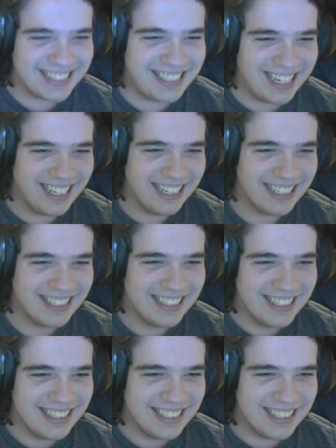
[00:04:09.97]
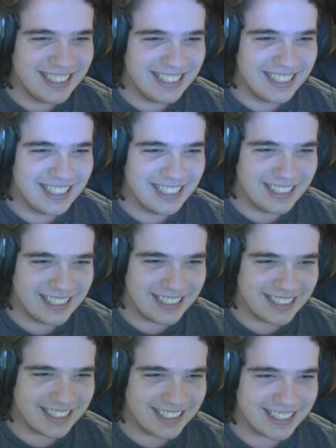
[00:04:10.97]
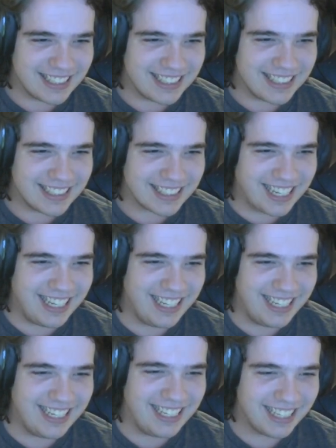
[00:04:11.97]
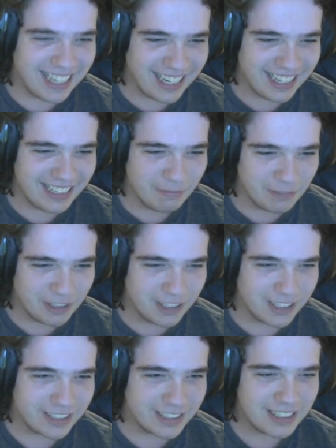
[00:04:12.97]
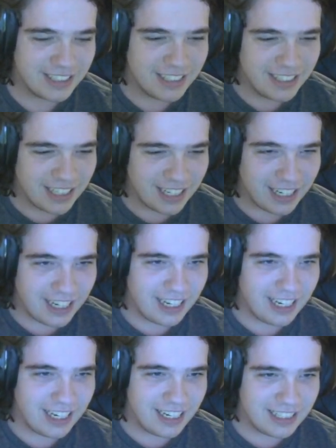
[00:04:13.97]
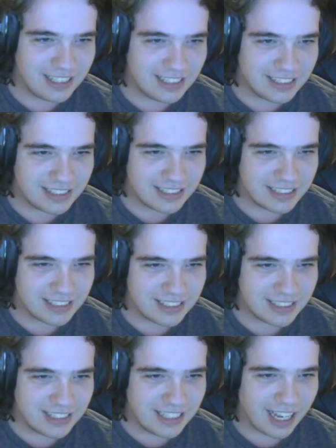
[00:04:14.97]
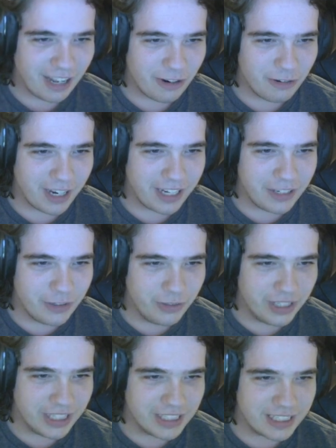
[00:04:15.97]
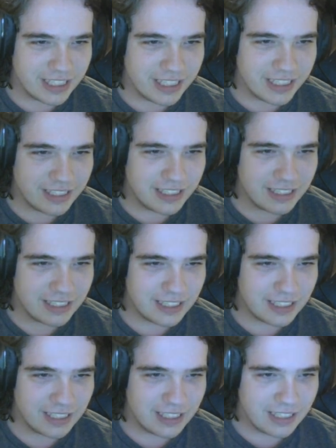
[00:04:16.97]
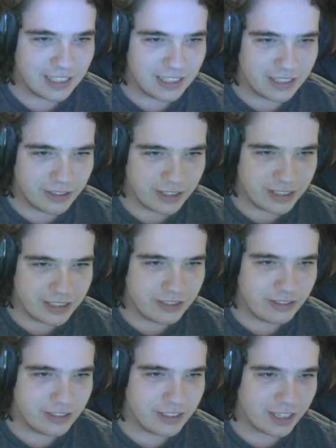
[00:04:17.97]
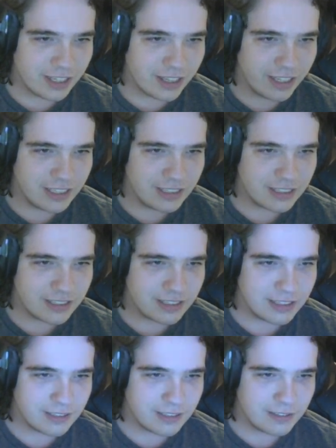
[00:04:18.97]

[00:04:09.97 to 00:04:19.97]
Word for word: remember what I said about you being cooked? Mm-hmm. I am cooked. Yeah, I was right. How do I do this then? Do I just do it like this?